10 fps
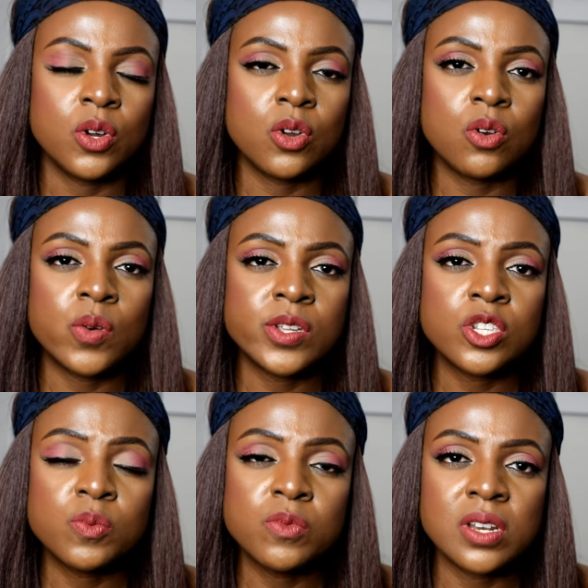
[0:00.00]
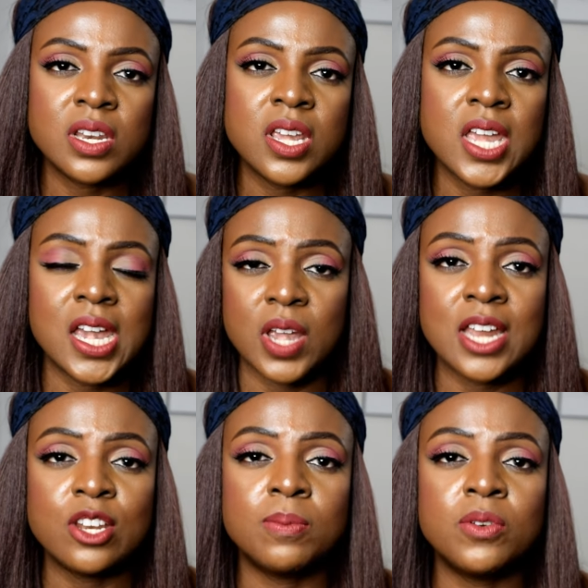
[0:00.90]
go on smoothly and
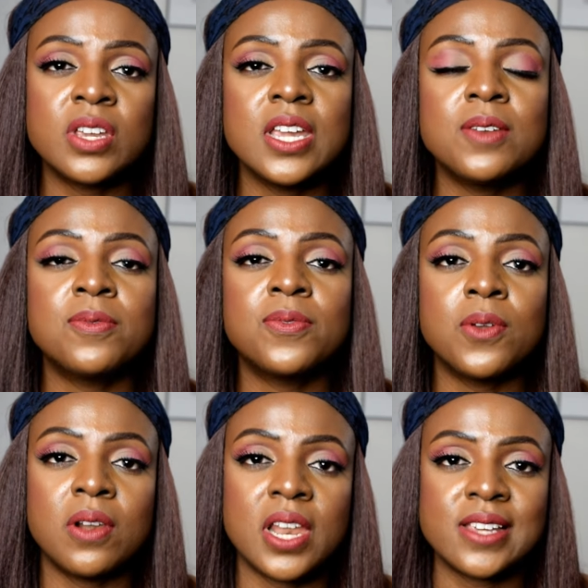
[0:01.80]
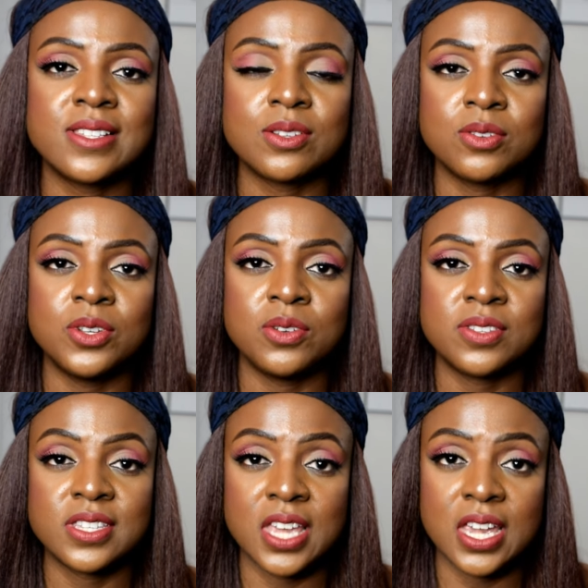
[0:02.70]
end up looking flawless on your
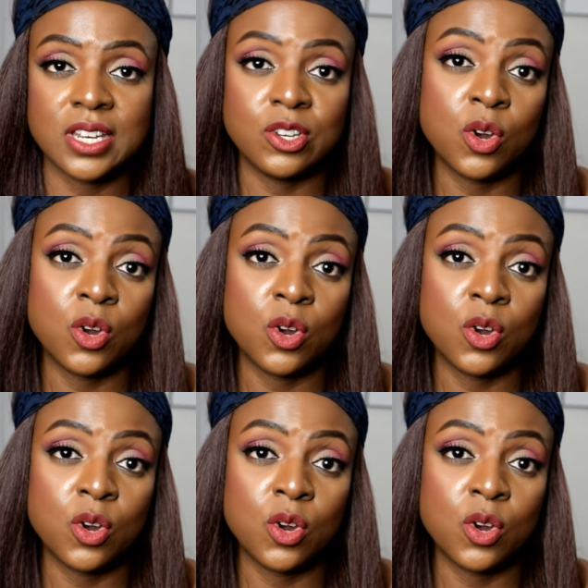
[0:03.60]
skin